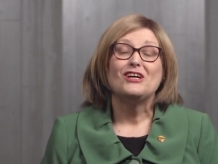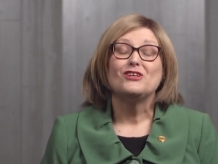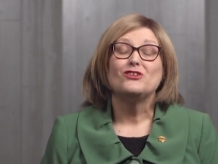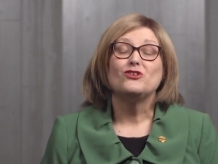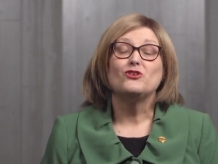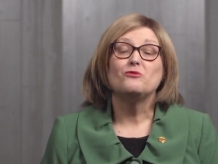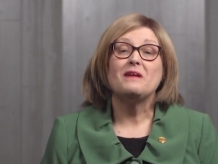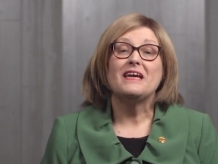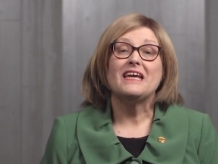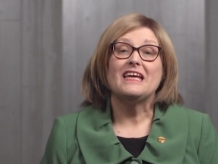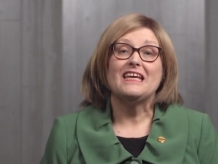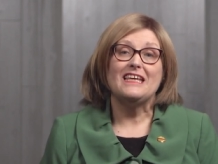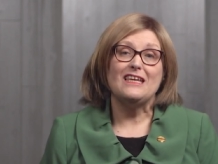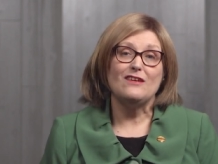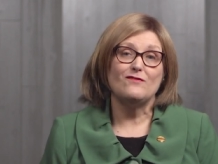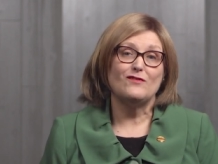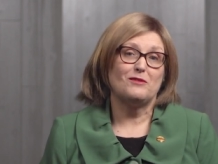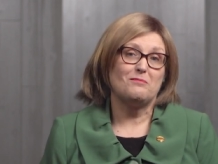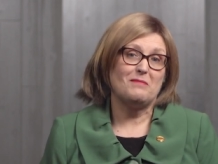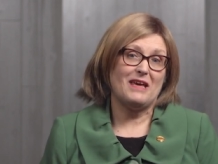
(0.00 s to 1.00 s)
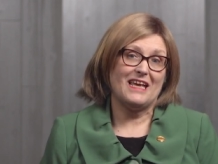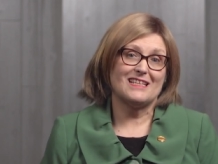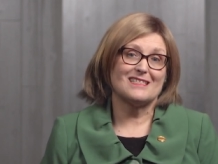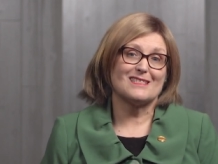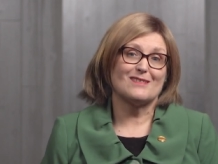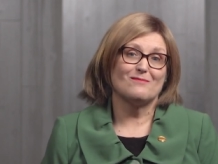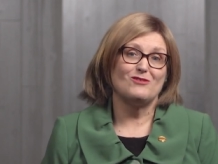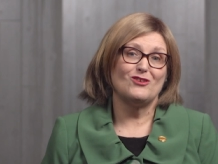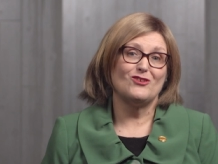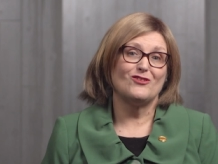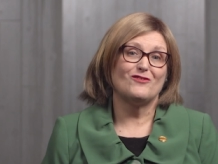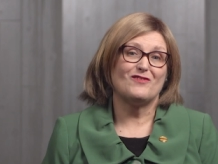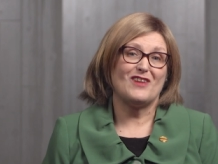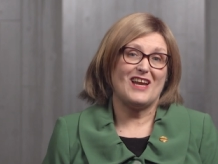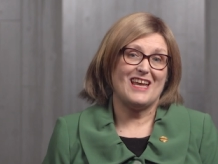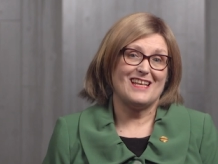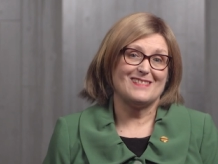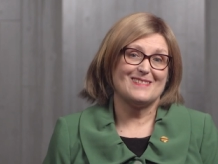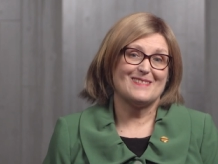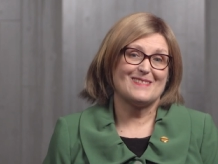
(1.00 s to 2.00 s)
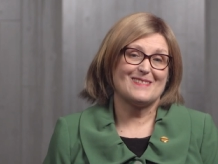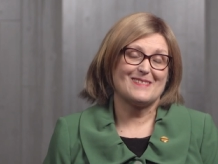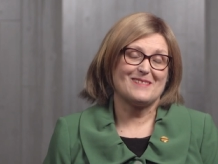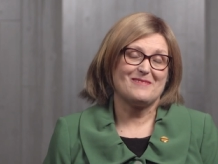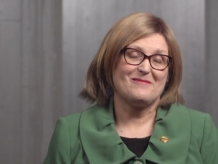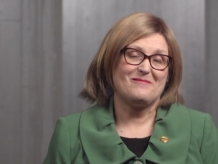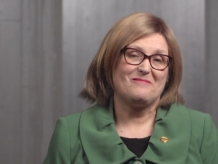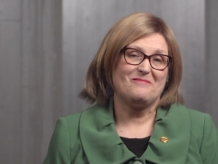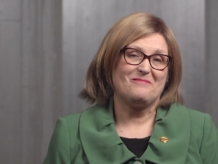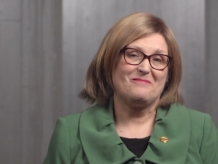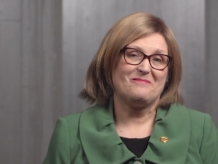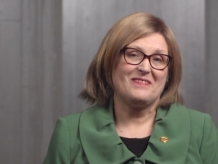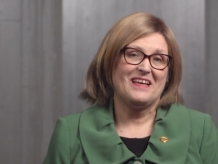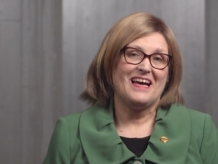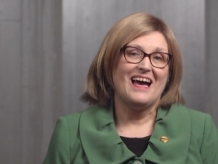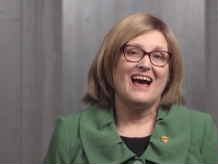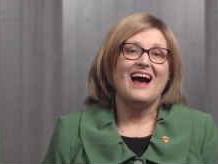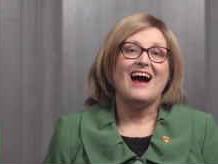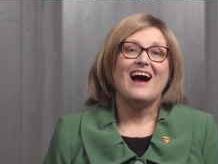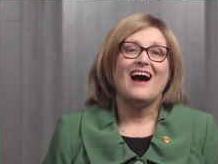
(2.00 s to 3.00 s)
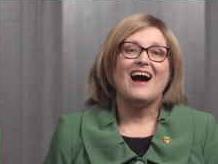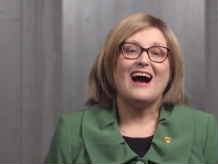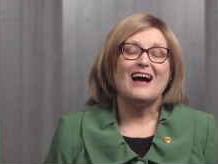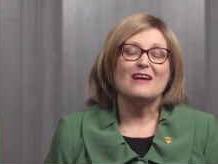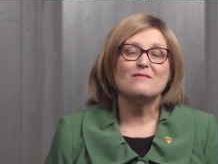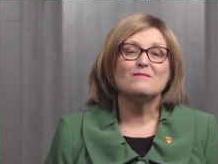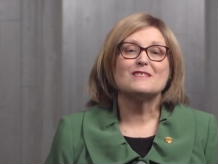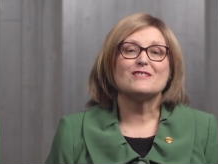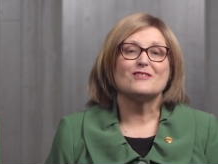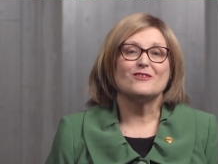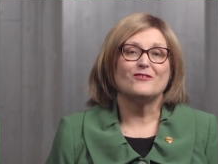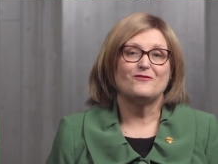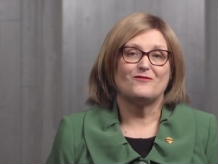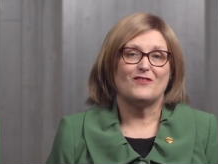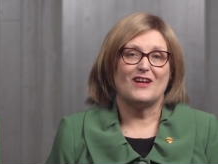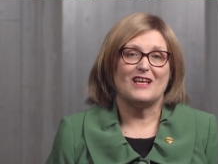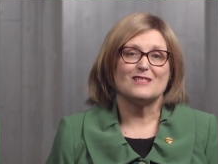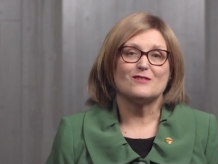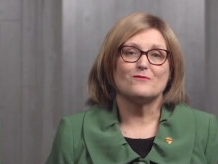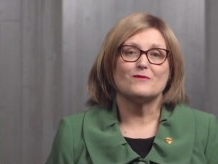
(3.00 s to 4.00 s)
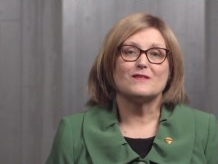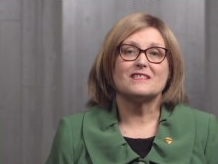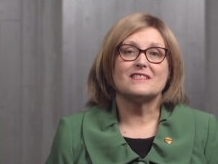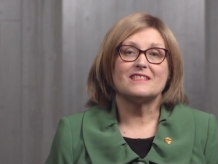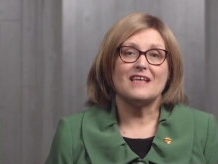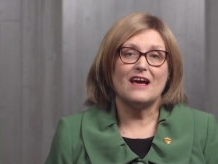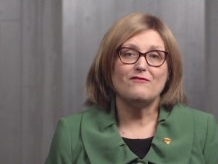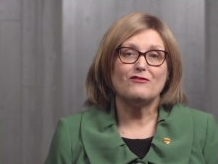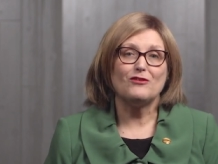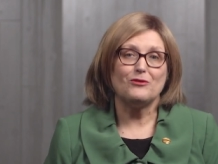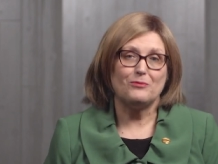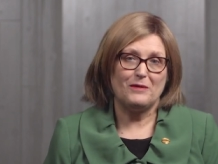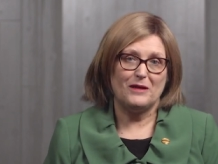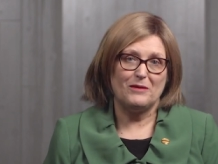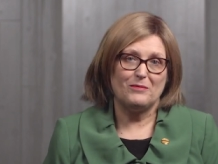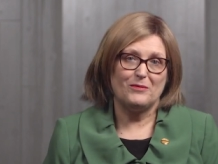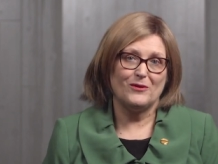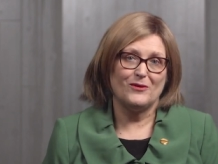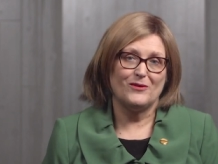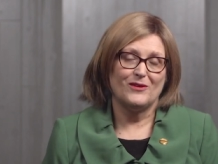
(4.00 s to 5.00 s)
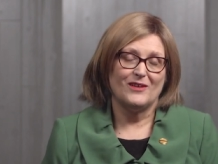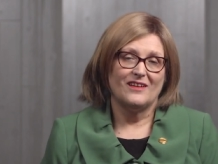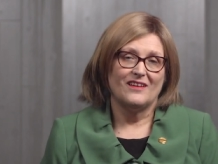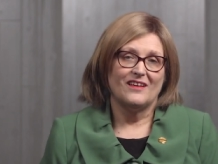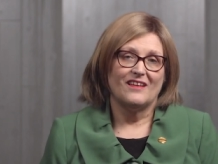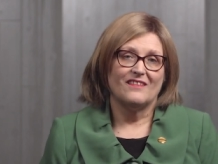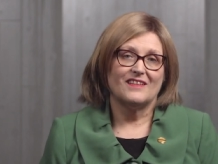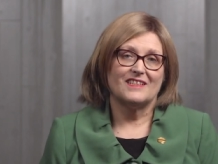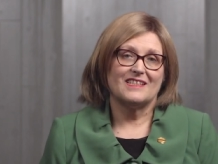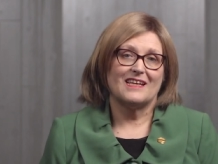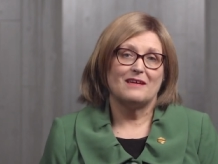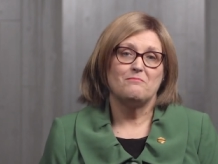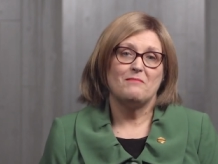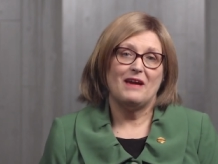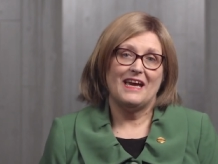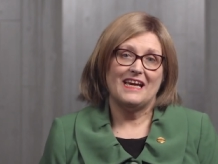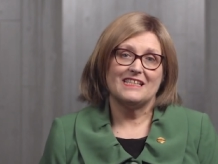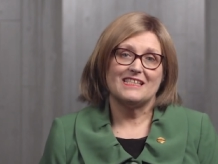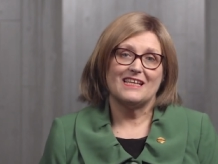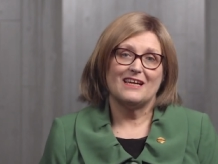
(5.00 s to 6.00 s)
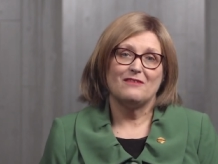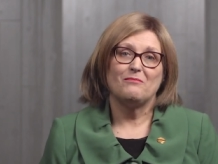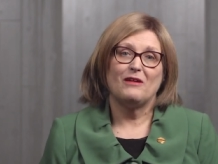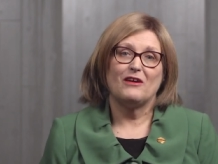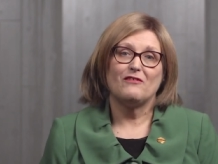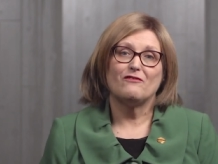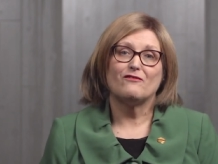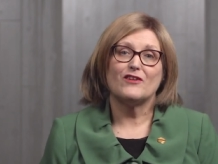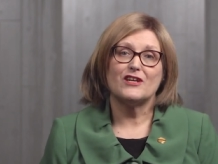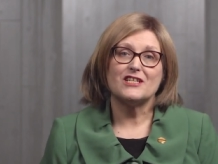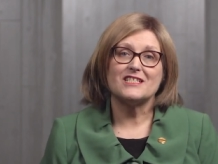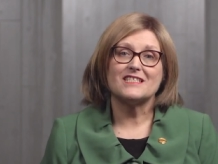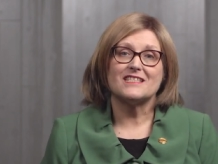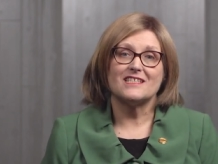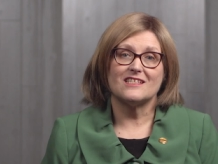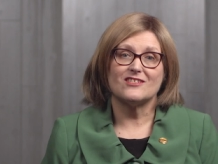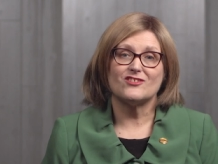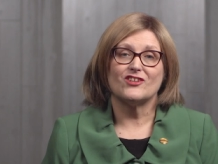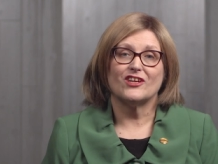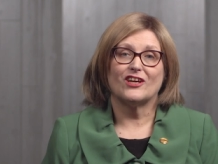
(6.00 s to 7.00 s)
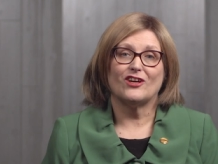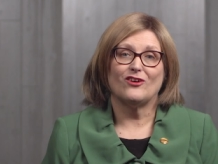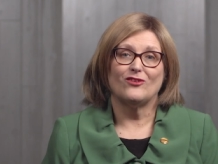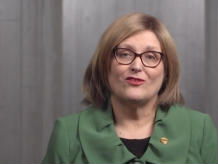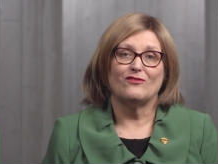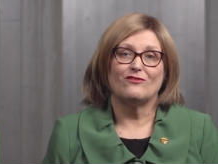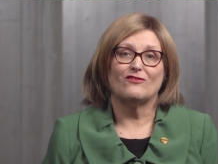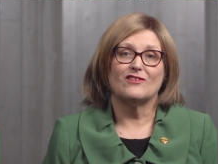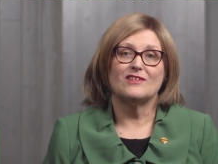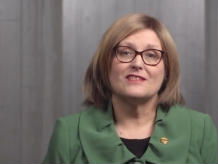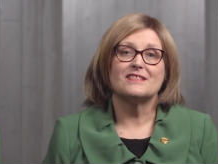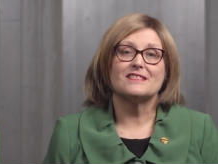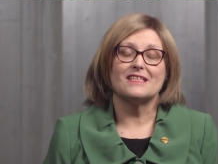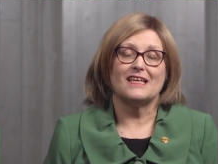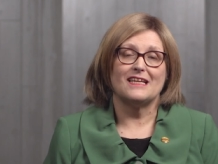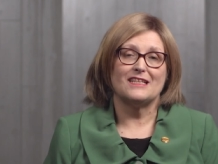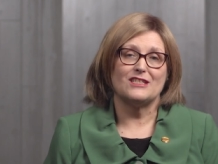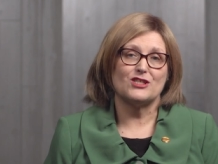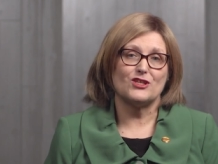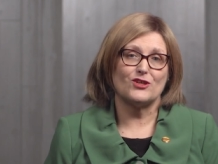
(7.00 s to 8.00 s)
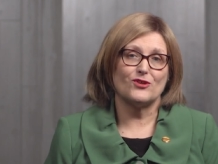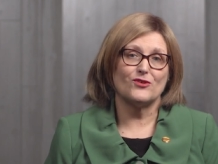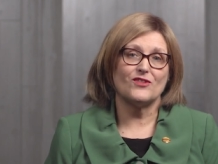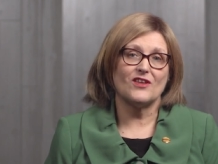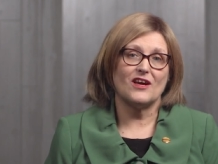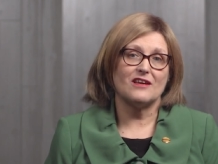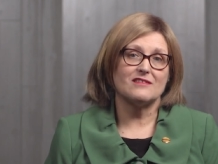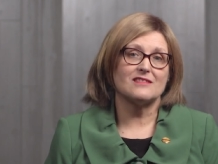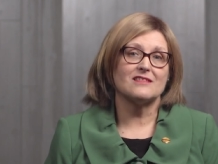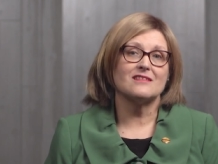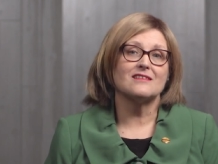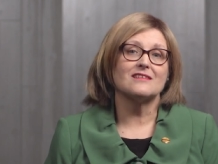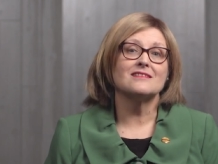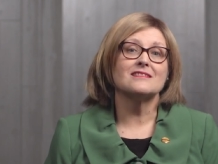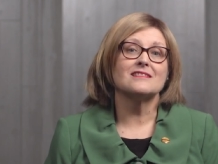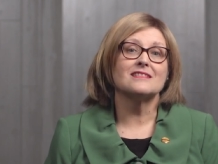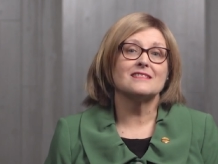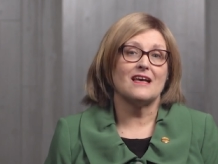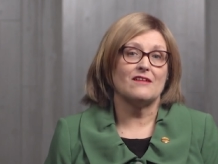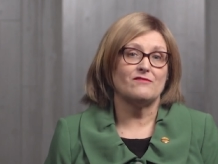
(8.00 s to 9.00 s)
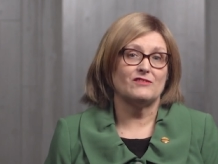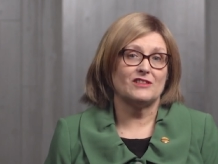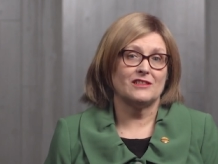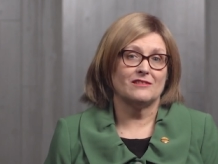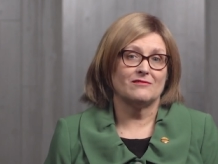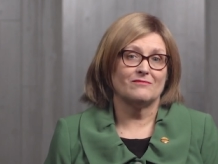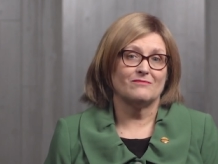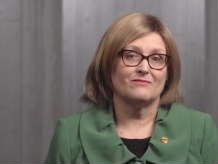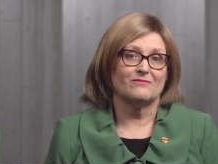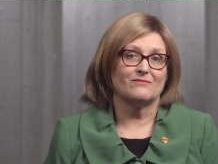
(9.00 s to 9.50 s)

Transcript: You may even make some new friends. I'm still friends with several people that I met at my first district conference in 2007.